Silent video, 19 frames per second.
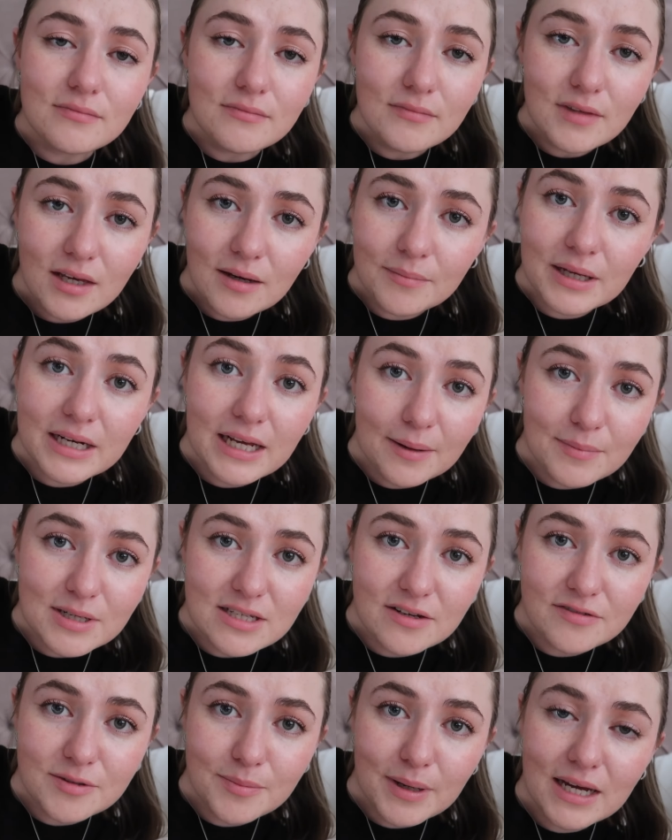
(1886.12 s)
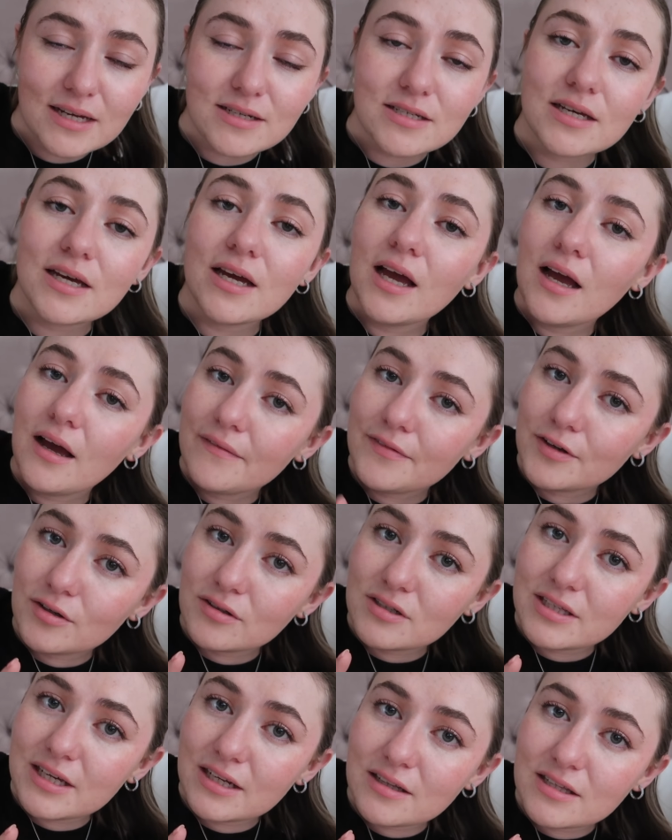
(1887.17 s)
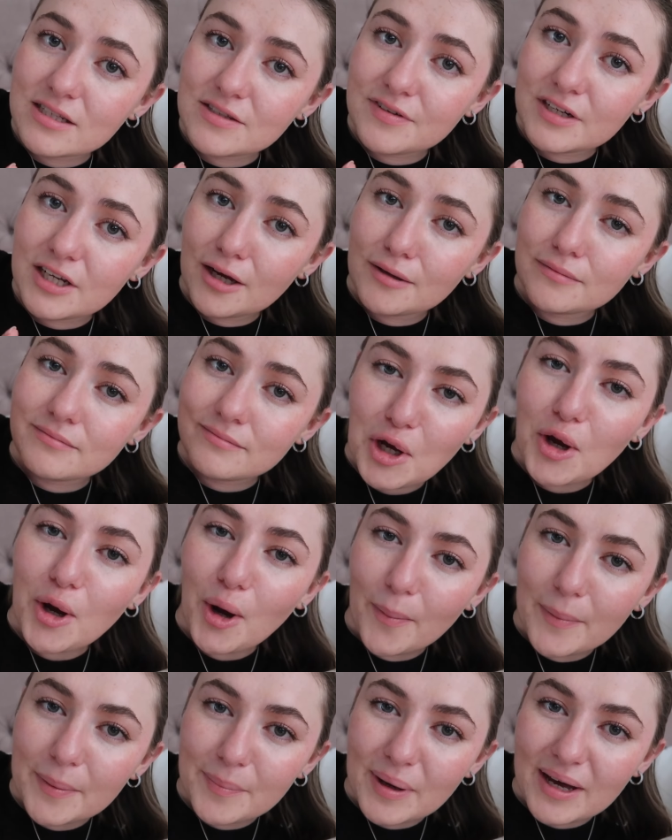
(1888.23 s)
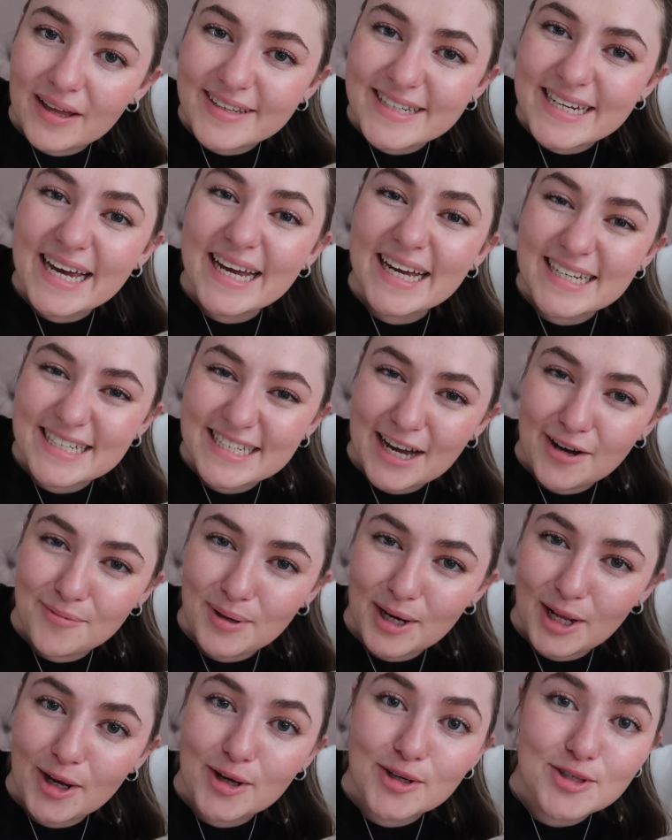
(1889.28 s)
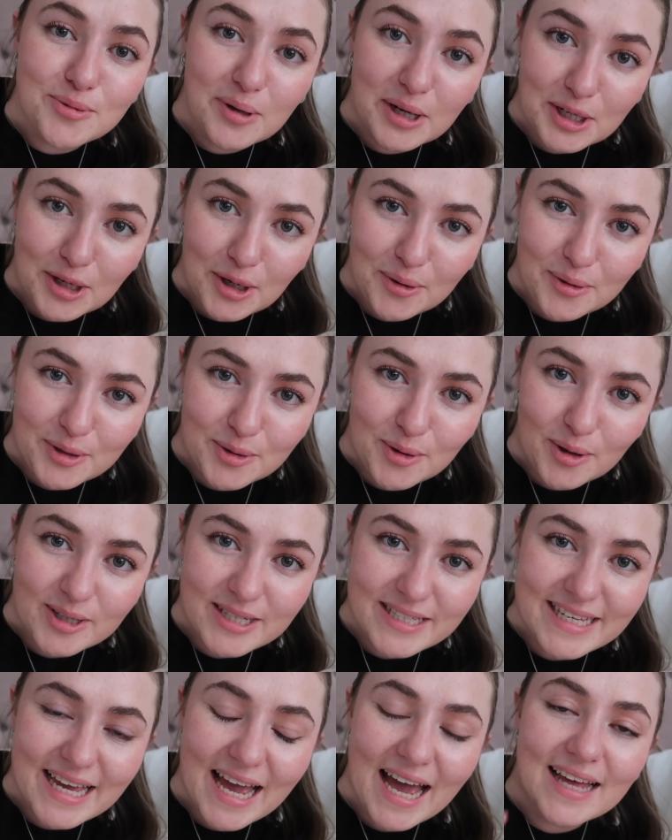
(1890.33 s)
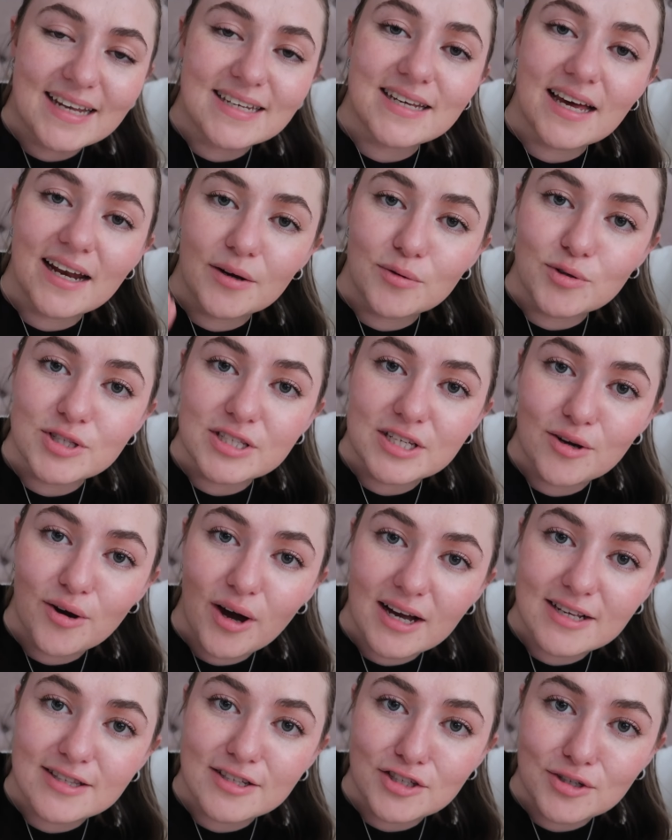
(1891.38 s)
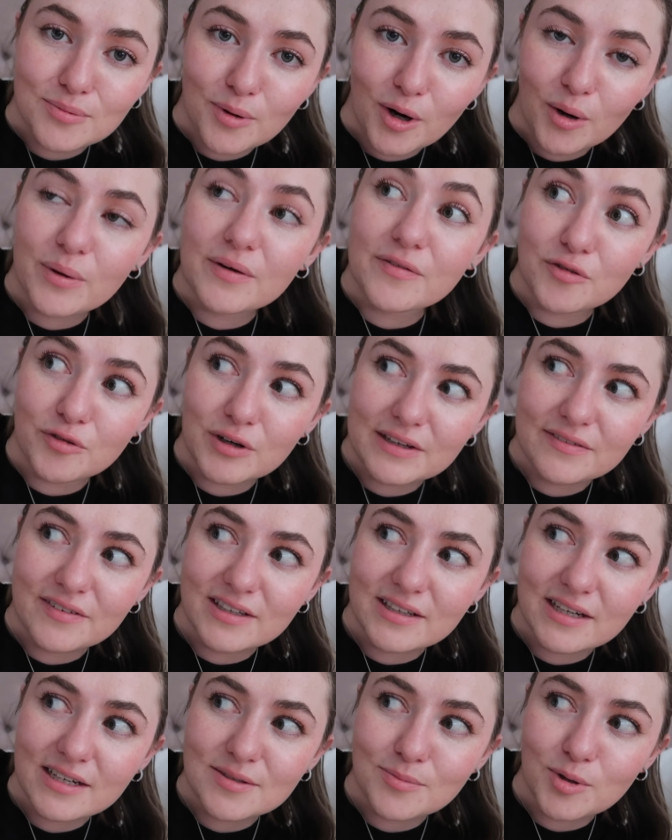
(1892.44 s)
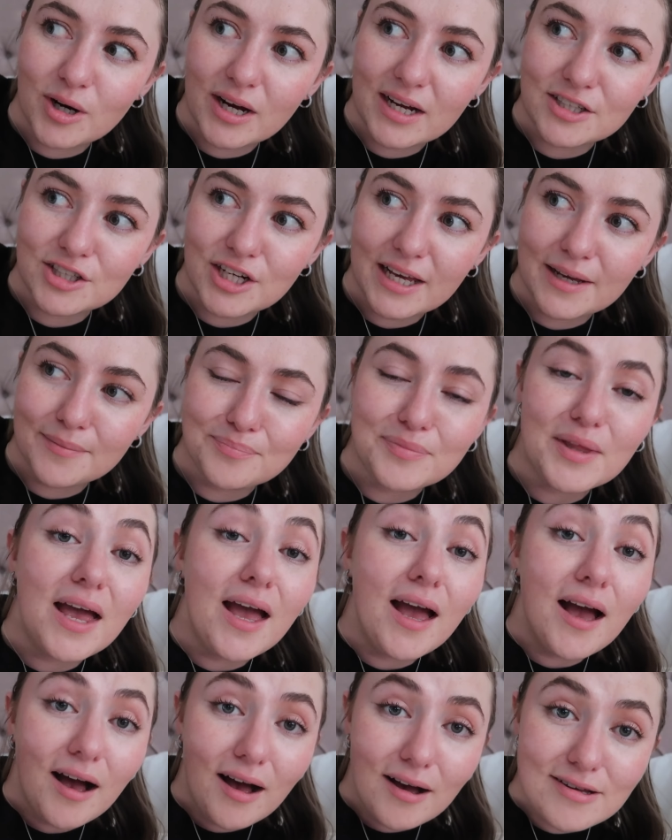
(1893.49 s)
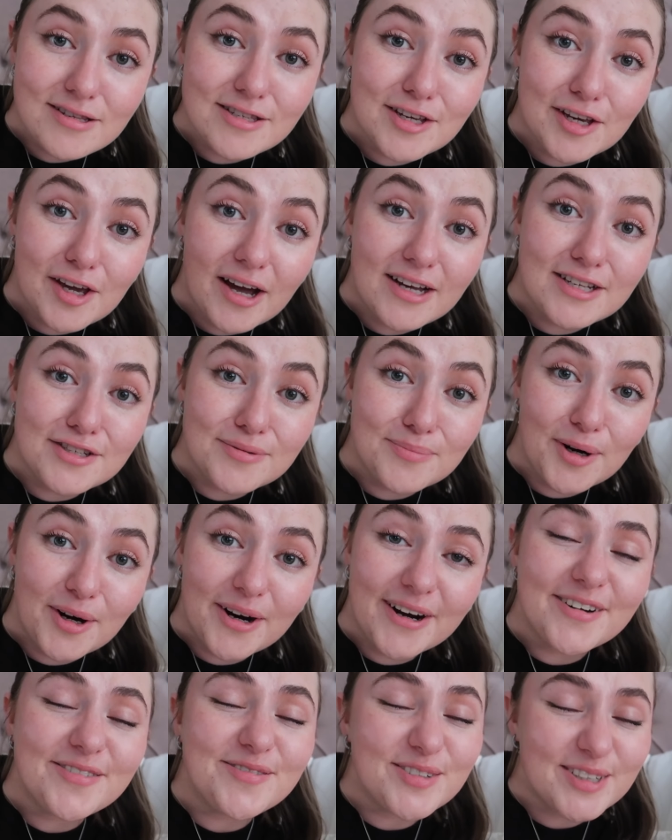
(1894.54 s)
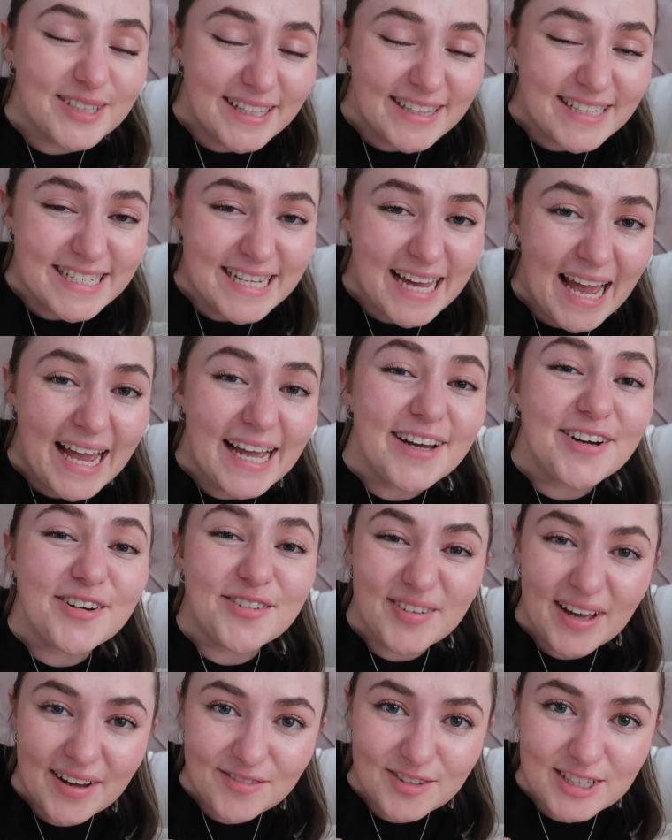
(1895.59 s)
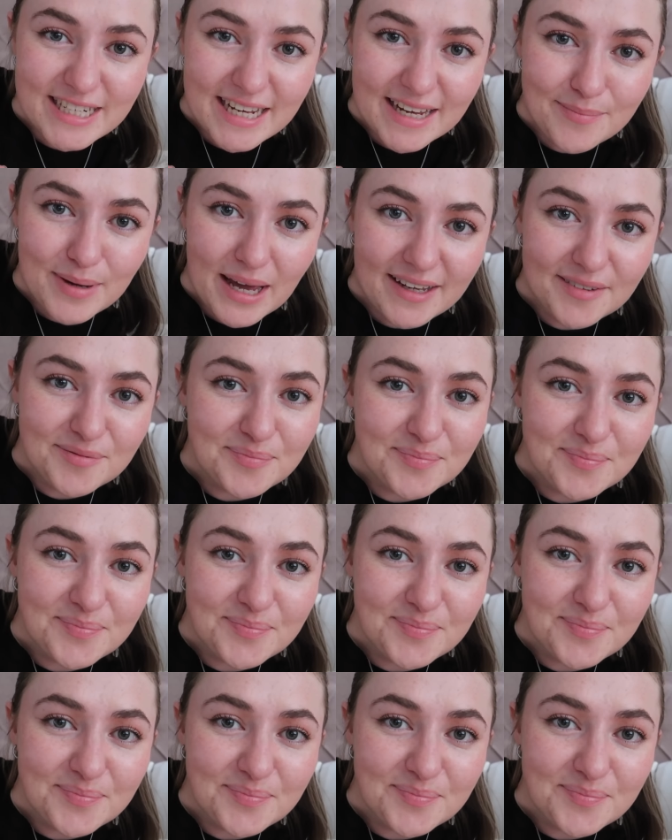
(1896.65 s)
I'm going to get myself to bed. If you got to the end of this video, comment birthday down below so I know you got to the end, and I will see you guys tomorrow. We have a really fun day tomorrow, actually. I'll see you guys tomorrow for another day of Everyday May.